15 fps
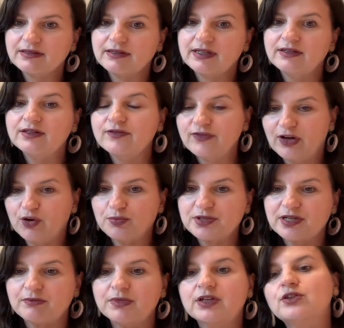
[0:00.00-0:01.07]
and develop
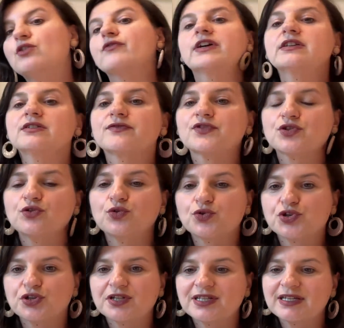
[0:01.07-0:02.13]
some innovative
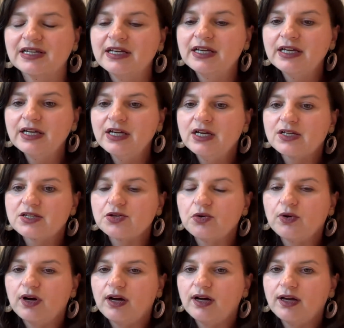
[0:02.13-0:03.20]
solutions.
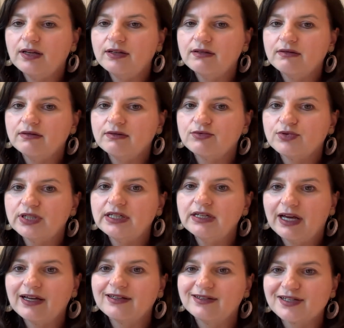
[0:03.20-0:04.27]
So I really
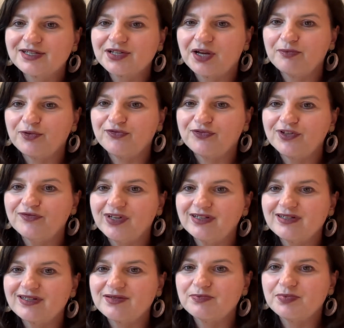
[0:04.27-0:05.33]
like this type of
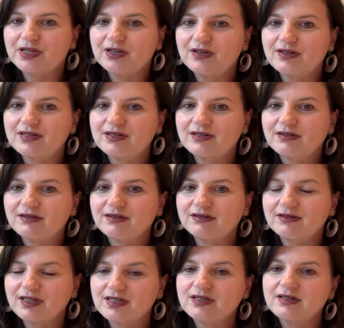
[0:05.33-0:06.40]
events because
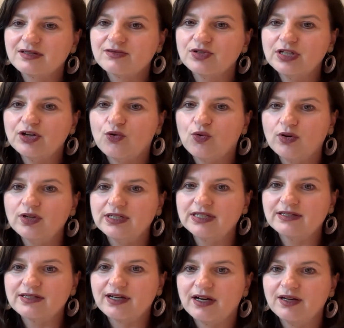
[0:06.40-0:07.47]
this is really
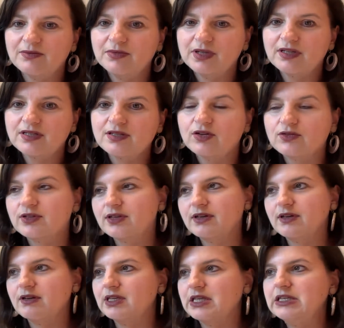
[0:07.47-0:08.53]
quality time. It's not
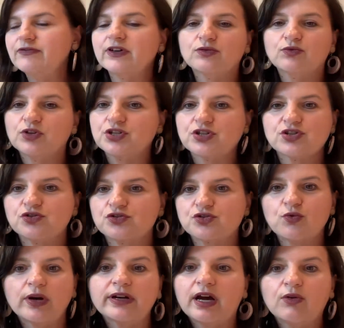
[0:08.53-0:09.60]
an event which is just
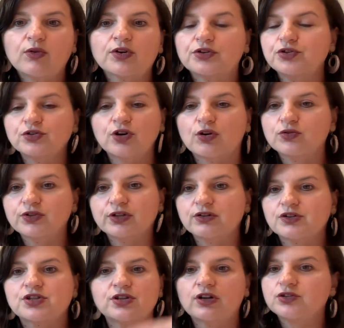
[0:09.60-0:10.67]
1 hour, you go there,
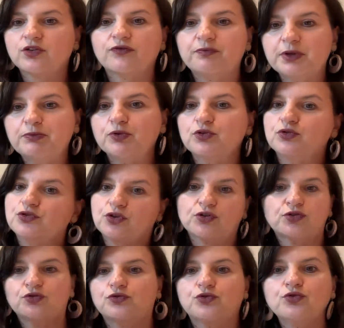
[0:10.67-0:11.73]
it's a lot of people, you talk
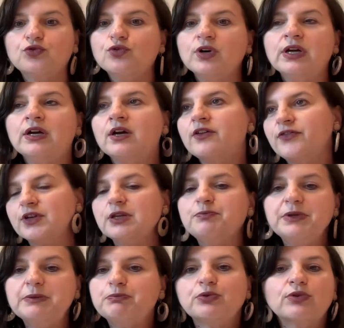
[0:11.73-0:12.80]
to 2-3
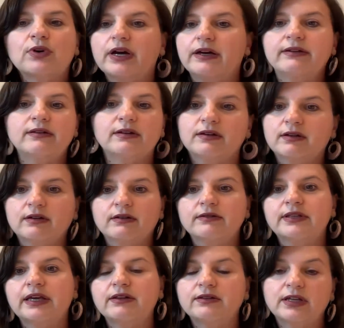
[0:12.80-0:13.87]
people, and
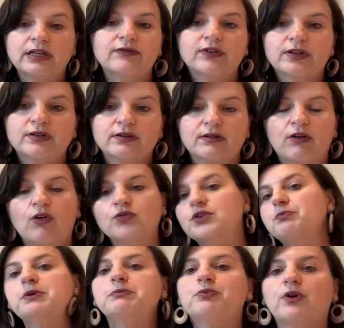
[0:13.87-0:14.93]
then the event, all the
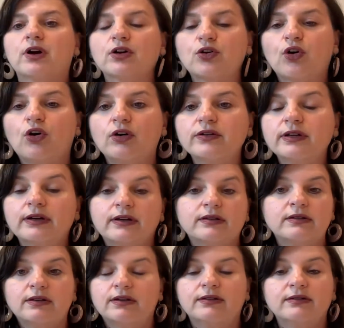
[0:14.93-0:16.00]
people are gone,
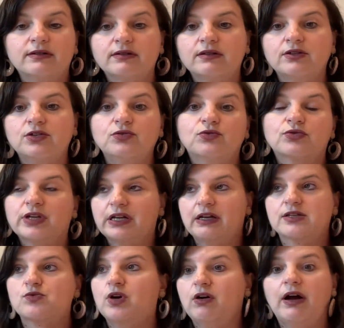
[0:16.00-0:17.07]
and you
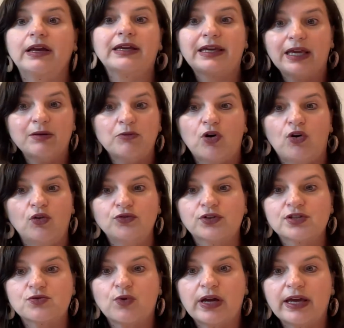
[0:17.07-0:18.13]
realize, well, I came all
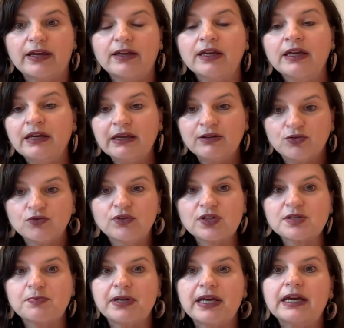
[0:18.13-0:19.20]
this way to
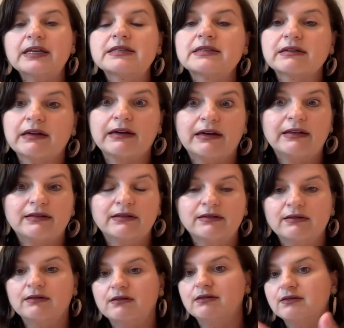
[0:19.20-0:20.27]
this place, and
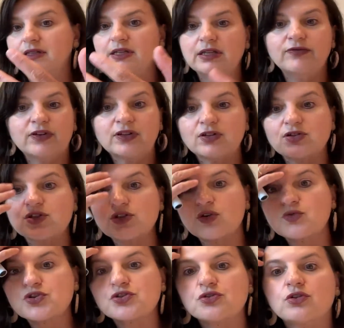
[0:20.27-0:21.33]
the event is so
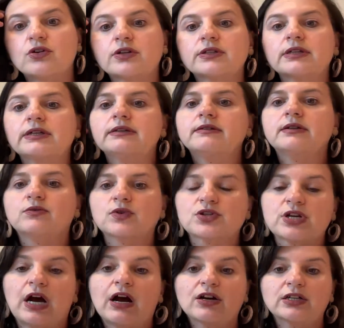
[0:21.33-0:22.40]
short, and there was
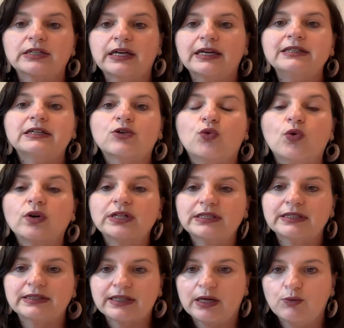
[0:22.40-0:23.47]
hardly any
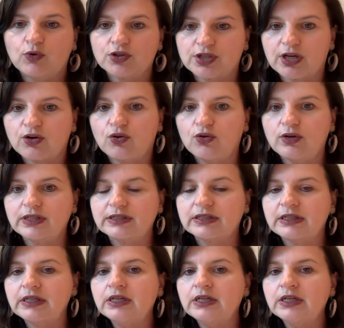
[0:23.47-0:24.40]
quality time, what I call it,